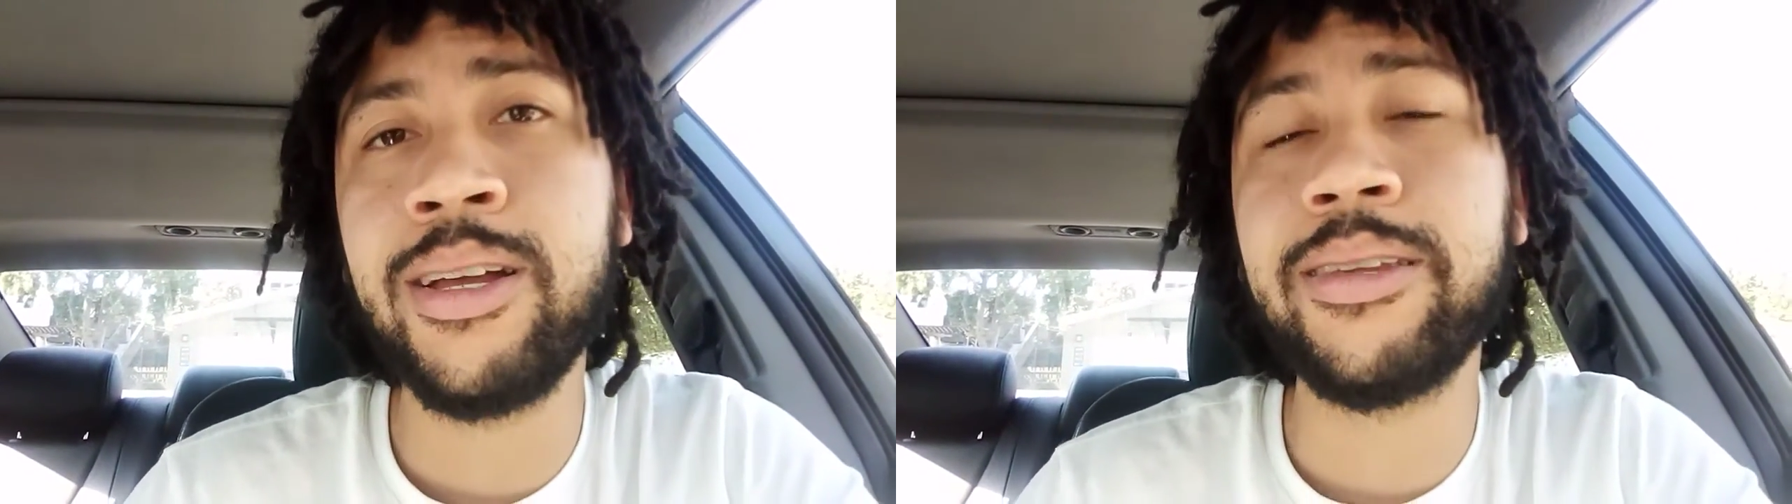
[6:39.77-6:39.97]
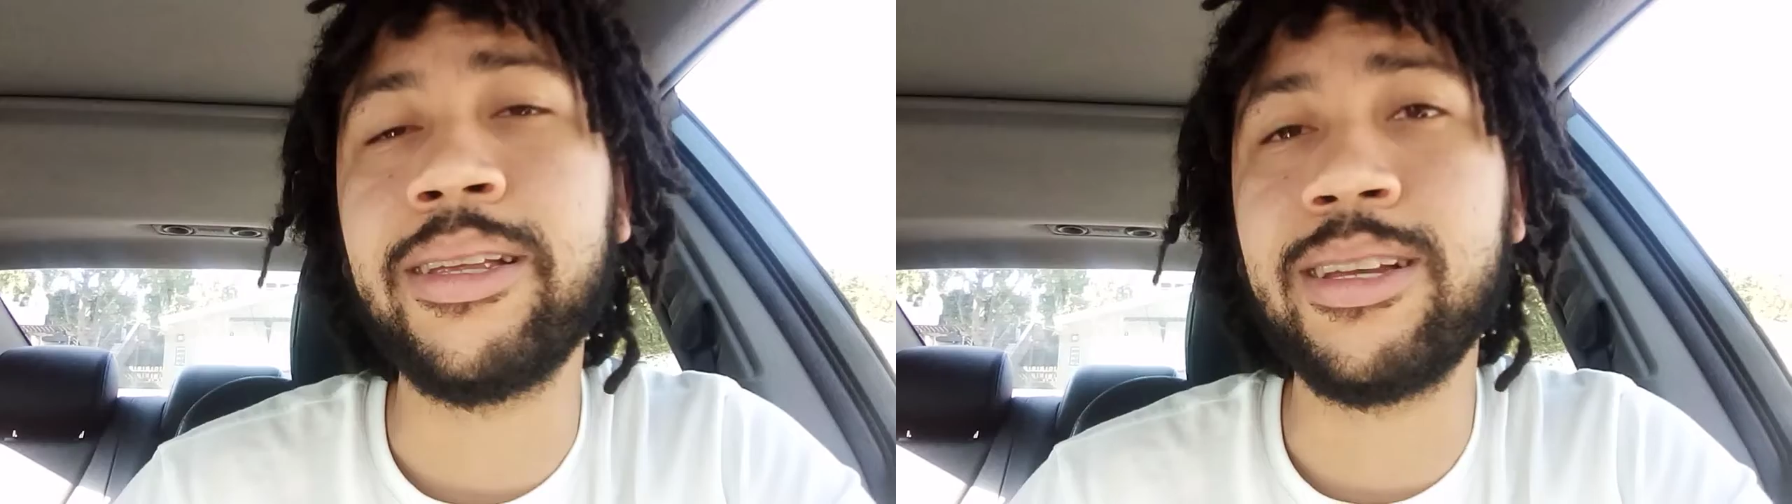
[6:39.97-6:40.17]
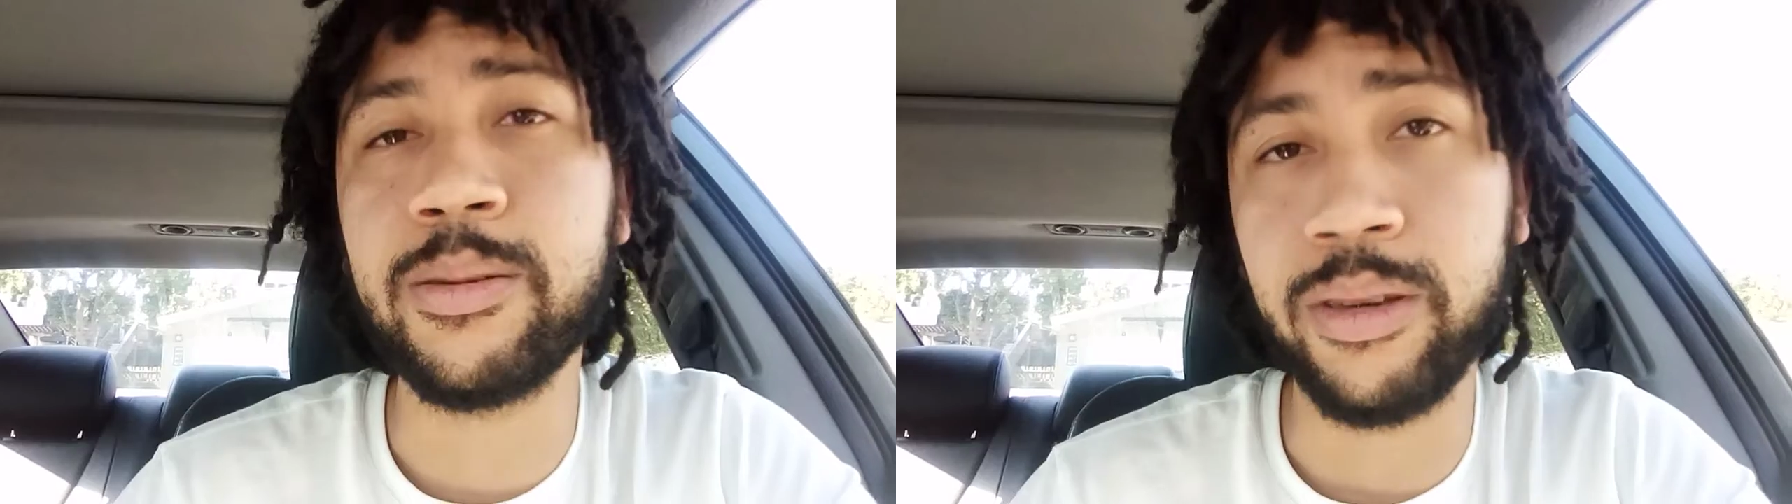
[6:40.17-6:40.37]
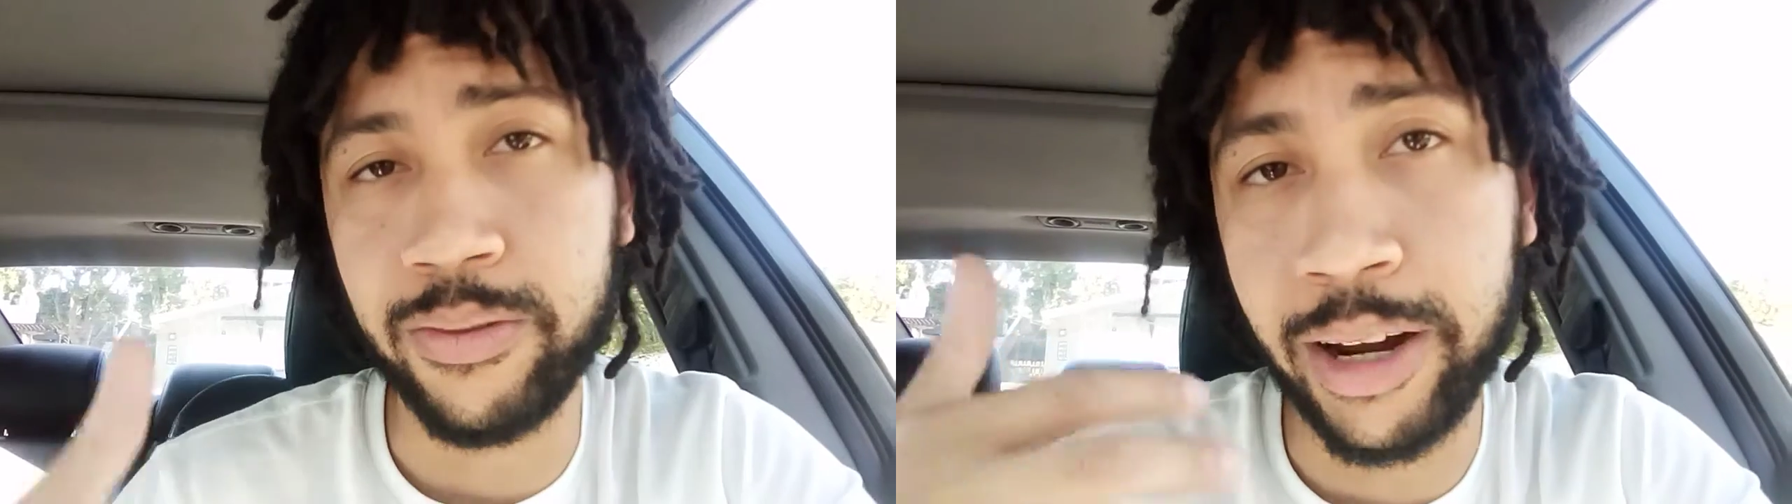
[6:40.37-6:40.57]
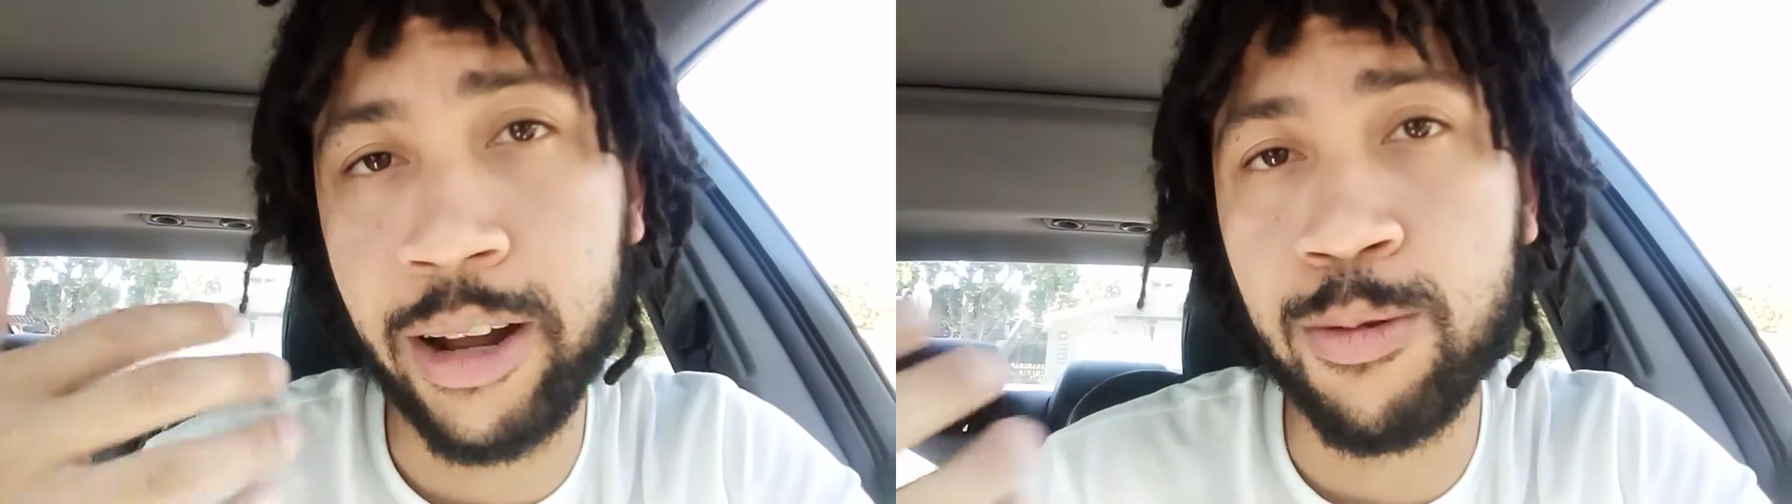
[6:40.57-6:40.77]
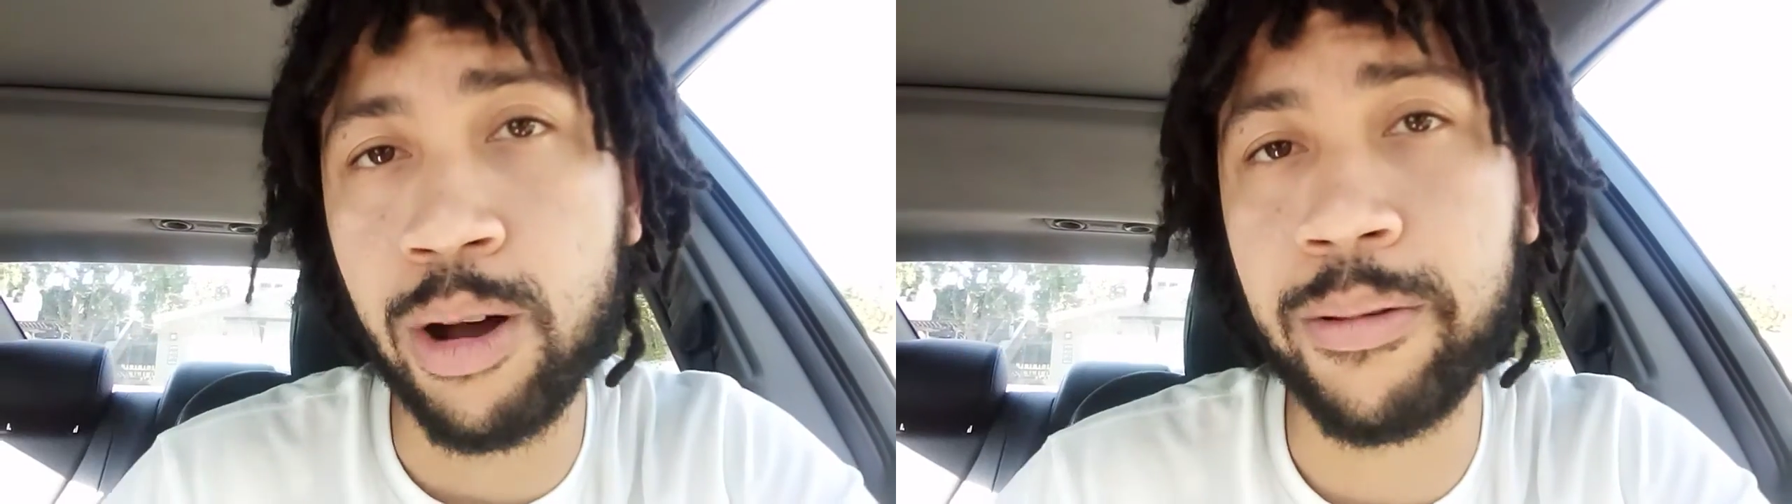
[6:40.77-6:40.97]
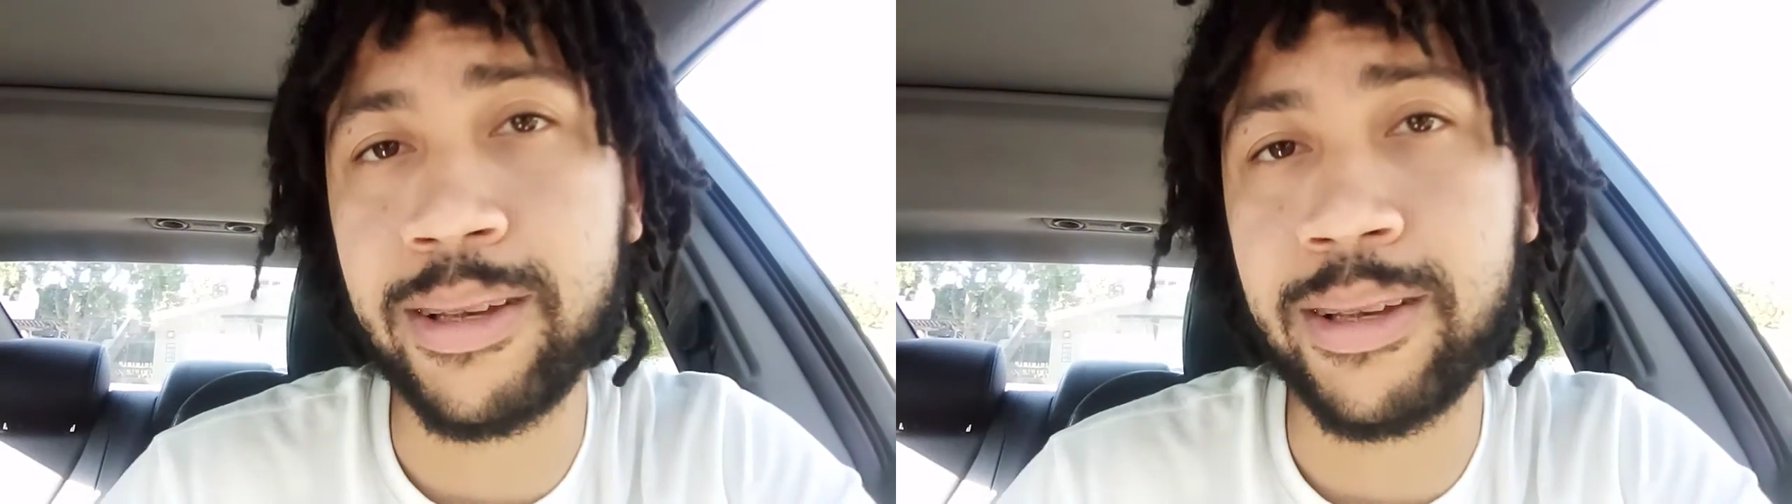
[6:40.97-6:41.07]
They need to be very well